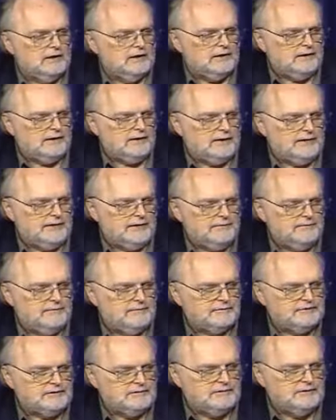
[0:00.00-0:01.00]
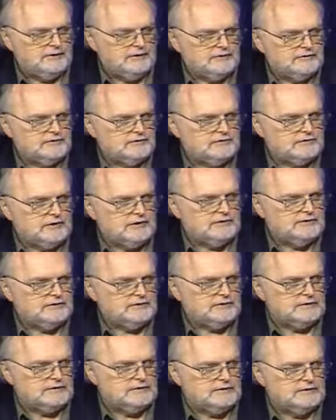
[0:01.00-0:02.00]
um, some of their stress
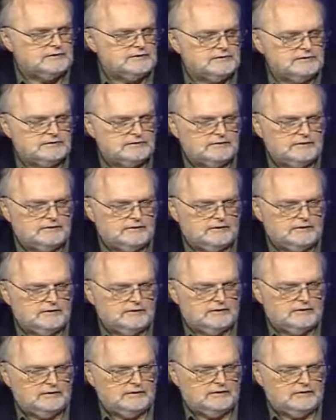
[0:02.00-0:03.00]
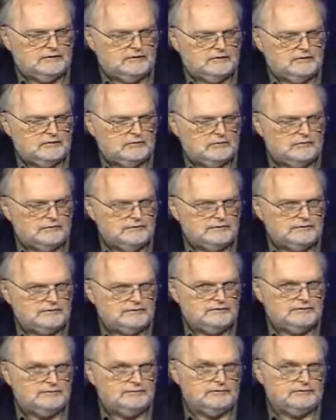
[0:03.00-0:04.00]
is, of
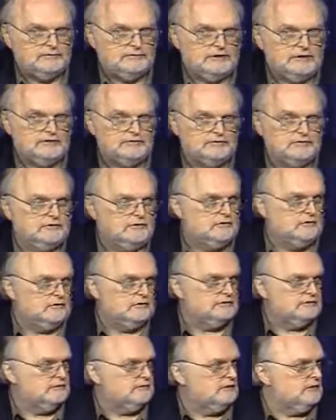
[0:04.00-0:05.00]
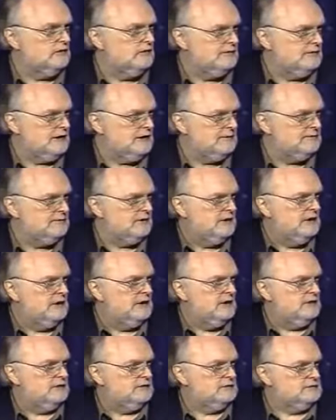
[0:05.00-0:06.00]
course, production goals have gone up.
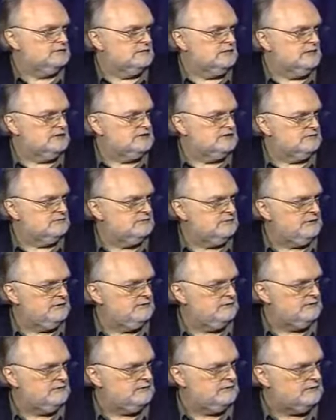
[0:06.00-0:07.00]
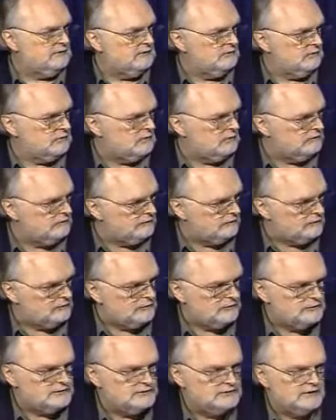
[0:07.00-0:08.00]
Mm-hmm. There's less people mm-hmm. in their mm-hmm.
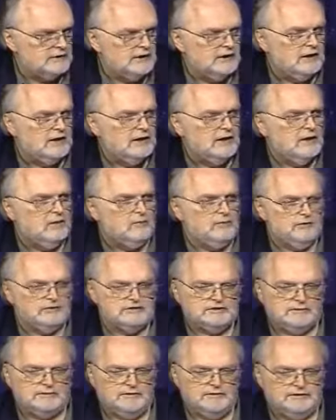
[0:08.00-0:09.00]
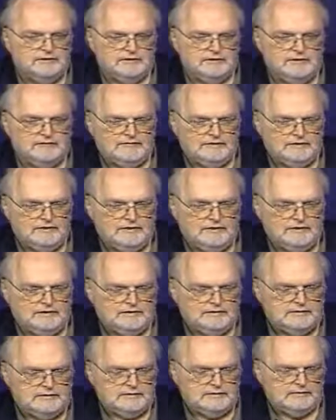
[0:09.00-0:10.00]
workforce. But some of the things I've seen
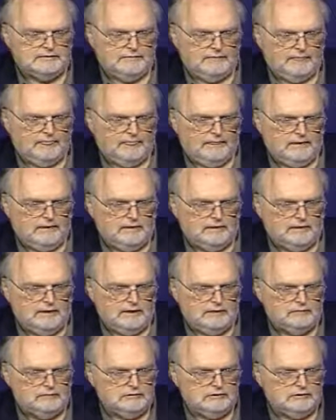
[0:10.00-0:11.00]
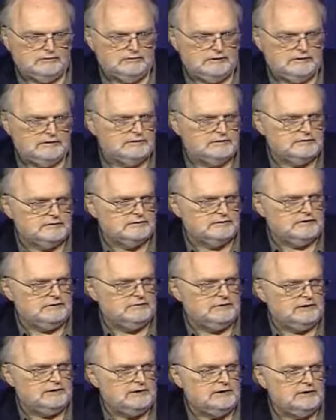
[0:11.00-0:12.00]
is uh, a guy will come in to see
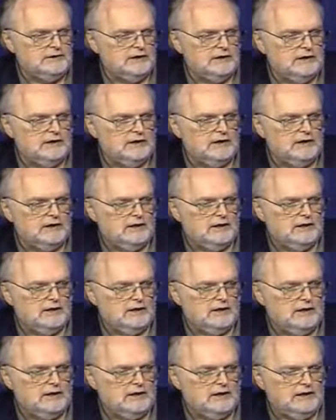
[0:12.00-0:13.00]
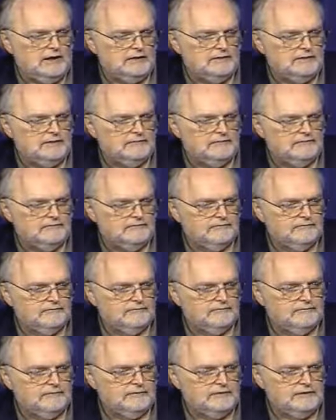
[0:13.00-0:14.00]
me and
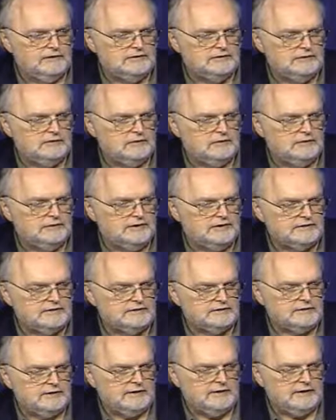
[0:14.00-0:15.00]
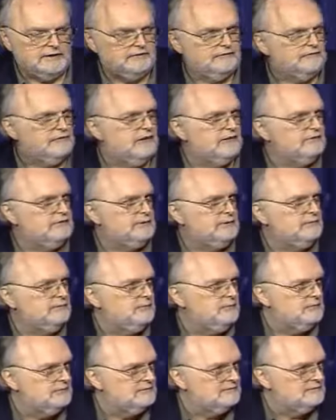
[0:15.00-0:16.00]
he's told he has to lay off five people.